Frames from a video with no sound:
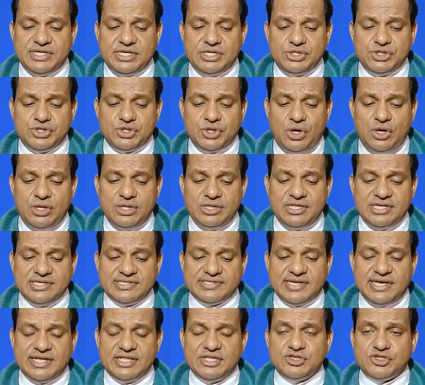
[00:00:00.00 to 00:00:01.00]
and John the
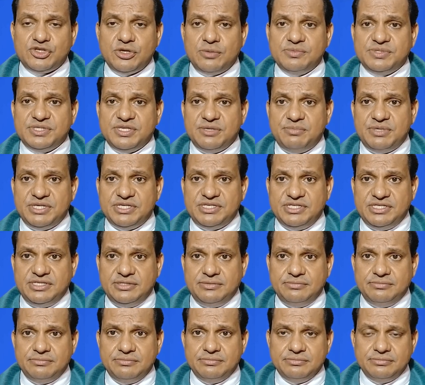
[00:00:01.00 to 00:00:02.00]
sons of
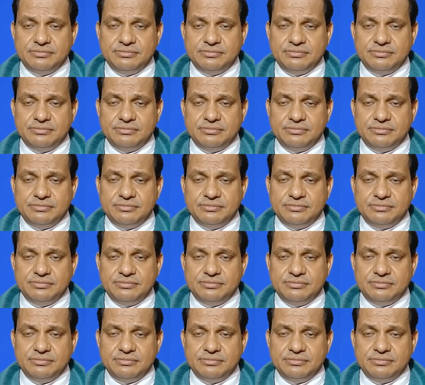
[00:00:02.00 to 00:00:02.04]
Zebedee.